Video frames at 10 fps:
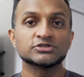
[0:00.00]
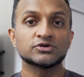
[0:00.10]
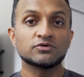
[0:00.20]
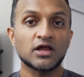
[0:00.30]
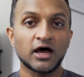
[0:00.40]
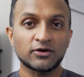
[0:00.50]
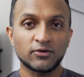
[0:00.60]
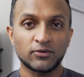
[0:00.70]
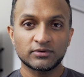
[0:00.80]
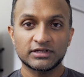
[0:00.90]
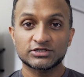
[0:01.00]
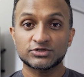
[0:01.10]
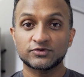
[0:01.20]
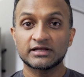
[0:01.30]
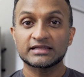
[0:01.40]
to not only
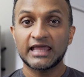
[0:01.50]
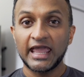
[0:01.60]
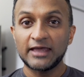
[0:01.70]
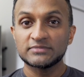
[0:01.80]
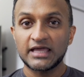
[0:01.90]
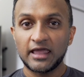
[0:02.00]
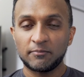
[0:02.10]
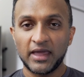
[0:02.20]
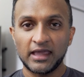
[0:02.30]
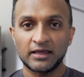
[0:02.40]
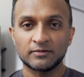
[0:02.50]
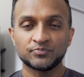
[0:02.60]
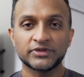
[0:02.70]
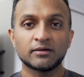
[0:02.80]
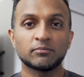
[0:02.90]
treat game day pain,
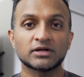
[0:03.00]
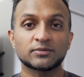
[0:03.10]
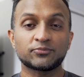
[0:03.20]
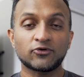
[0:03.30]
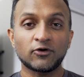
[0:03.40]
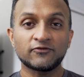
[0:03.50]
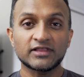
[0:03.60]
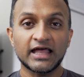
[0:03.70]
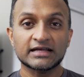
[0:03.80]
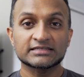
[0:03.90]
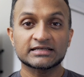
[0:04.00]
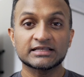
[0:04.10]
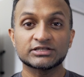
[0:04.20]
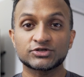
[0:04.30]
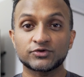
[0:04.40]
but to
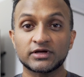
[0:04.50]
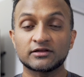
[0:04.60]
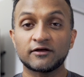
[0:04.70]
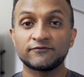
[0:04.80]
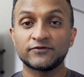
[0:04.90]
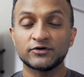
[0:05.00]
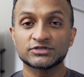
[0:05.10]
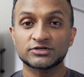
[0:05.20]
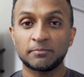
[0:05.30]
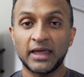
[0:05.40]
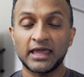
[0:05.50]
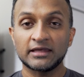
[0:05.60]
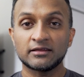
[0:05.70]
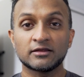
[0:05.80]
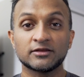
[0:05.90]
prophylactically treat future
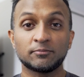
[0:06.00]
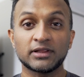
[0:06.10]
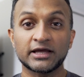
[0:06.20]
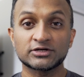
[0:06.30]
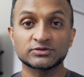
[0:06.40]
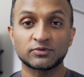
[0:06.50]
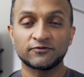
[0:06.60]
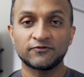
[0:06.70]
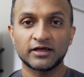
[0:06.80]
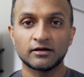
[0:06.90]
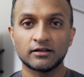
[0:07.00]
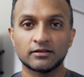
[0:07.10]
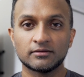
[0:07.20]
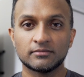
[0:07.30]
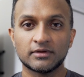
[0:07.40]
pain the players would feel.
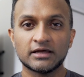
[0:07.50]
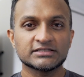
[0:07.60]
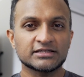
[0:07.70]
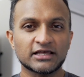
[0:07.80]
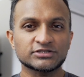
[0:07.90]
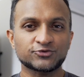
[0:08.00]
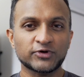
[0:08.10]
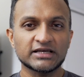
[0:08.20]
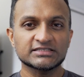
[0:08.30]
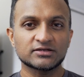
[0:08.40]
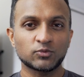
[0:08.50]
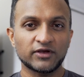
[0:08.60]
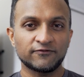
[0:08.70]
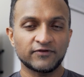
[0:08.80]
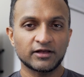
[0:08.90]
See, that's a reason
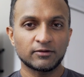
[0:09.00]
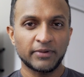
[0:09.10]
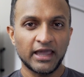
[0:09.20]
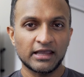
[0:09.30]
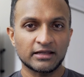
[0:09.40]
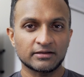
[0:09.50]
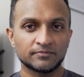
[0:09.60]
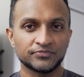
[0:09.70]
we feel pain.